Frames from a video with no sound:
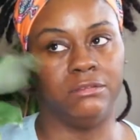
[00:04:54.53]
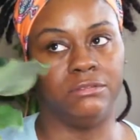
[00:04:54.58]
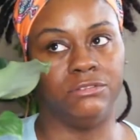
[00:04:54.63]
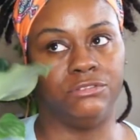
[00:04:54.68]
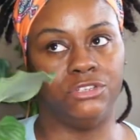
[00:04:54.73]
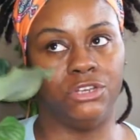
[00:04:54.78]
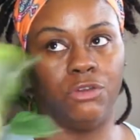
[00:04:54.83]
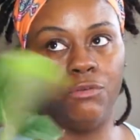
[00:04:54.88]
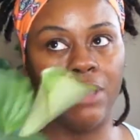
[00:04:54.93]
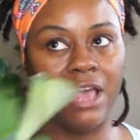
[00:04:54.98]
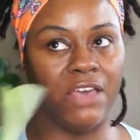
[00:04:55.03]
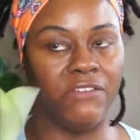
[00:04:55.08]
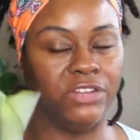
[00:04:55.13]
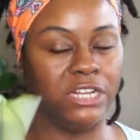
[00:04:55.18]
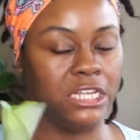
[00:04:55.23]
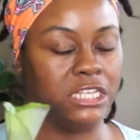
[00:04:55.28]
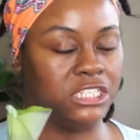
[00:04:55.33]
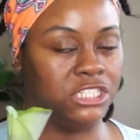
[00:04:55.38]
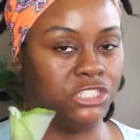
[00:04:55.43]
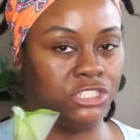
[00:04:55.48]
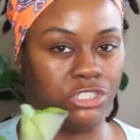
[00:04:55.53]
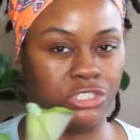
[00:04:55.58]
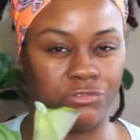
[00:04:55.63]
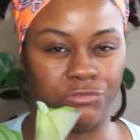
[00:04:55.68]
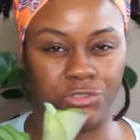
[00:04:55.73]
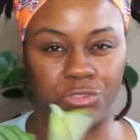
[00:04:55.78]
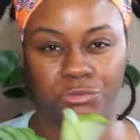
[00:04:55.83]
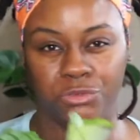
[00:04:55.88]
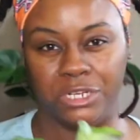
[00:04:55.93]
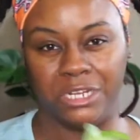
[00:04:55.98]
Don't have any intention of
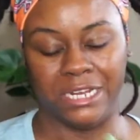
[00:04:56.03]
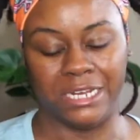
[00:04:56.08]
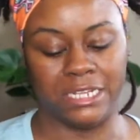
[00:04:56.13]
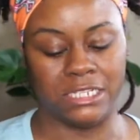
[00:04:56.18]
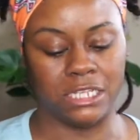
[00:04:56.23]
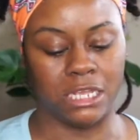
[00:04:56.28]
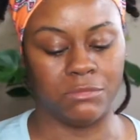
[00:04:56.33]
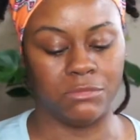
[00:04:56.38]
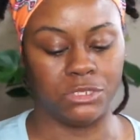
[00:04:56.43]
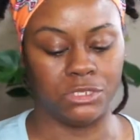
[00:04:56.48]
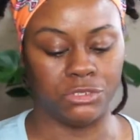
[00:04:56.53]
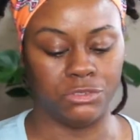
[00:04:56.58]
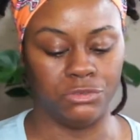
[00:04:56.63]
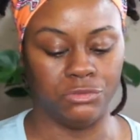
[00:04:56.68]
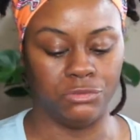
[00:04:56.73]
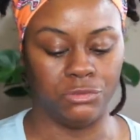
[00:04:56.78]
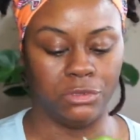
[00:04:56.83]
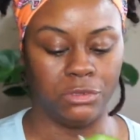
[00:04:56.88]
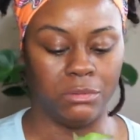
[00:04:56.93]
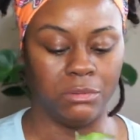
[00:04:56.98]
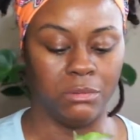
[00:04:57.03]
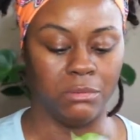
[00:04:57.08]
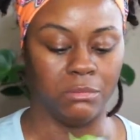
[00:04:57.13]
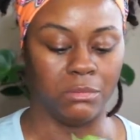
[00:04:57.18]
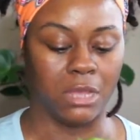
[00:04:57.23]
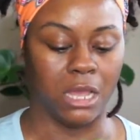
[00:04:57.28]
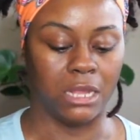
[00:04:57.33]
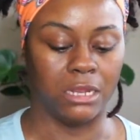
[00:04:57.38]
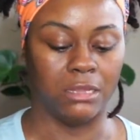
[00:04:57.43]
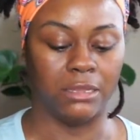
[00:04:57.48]
doing it anytime soon. I'm
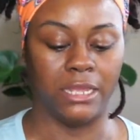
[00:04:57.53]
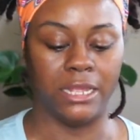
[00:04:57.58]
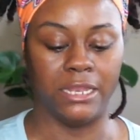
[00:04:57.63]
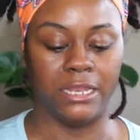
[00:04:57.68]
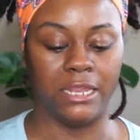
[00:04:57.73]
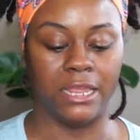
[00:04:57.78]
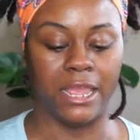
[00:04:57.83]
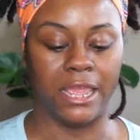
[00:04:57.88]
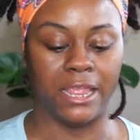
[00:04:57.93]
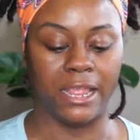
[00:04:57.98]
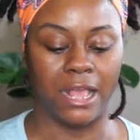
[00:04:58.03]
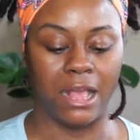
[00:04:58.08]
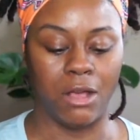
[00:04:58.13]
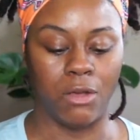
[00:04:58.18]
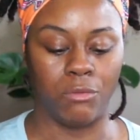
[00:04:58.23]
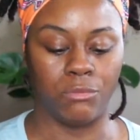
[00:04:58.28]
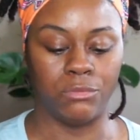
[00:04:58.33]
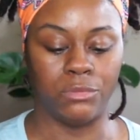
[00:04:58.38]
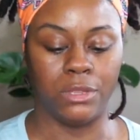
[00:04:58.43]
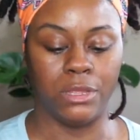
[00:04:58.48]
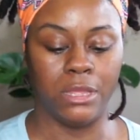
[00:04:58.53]
kind of letting it hang out.